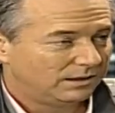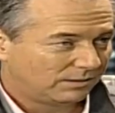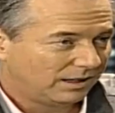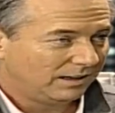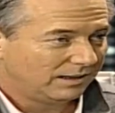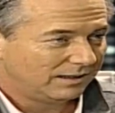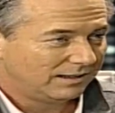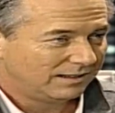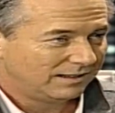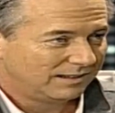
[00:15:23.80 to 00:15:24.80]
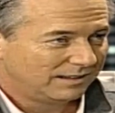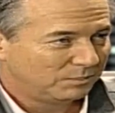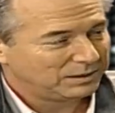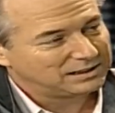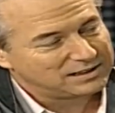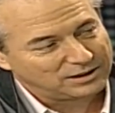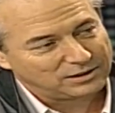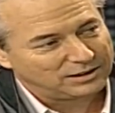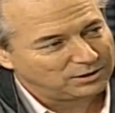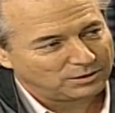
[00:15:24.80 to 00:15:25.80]
Okay? But that's not,
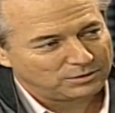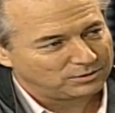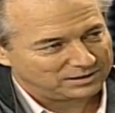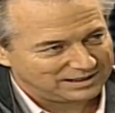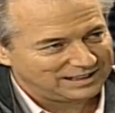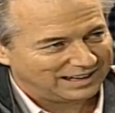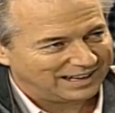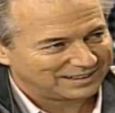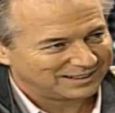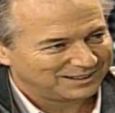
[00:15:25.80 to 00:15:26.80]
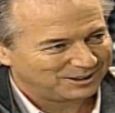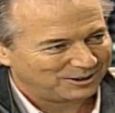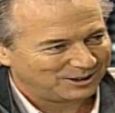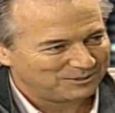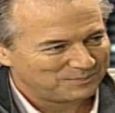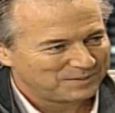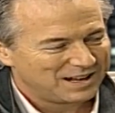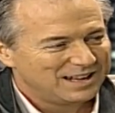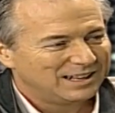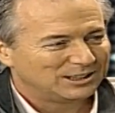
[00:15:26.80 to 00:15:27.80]
you don't usually see that. No. All right.
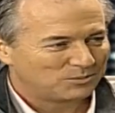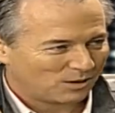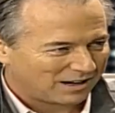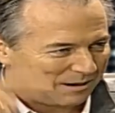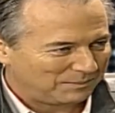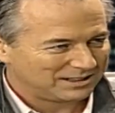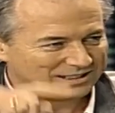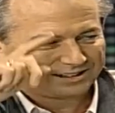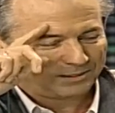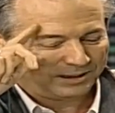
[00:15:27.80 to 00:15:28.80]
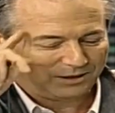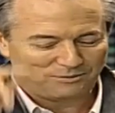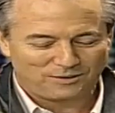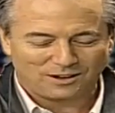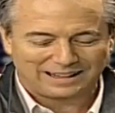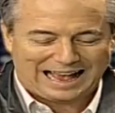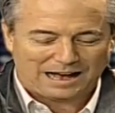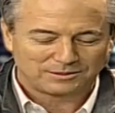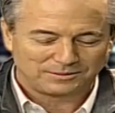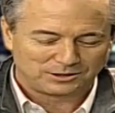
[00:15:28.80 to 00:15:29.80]
It's more common to see somebody to fall
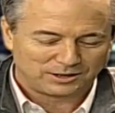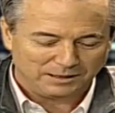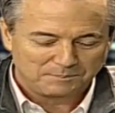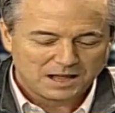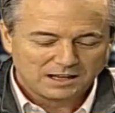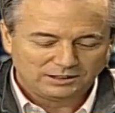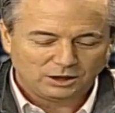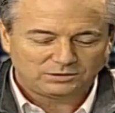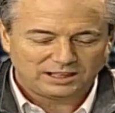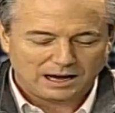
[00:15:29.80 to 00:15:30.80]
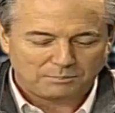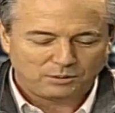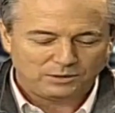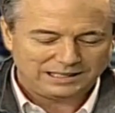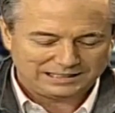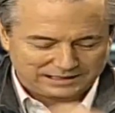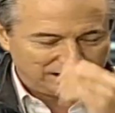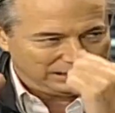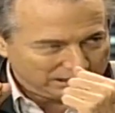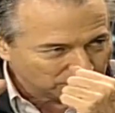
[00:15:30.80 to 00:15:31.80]
out of the tree. No te apoyes,
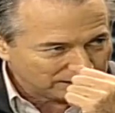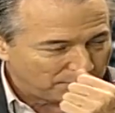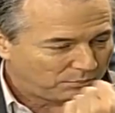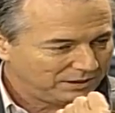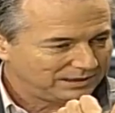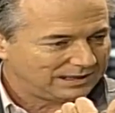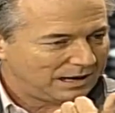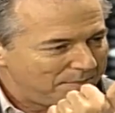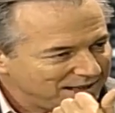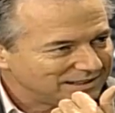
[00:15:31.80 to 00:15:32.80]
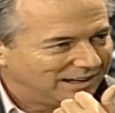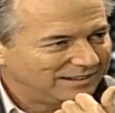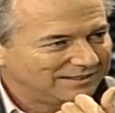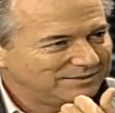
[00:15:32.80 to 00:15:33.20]
no te apoyes en la mesa.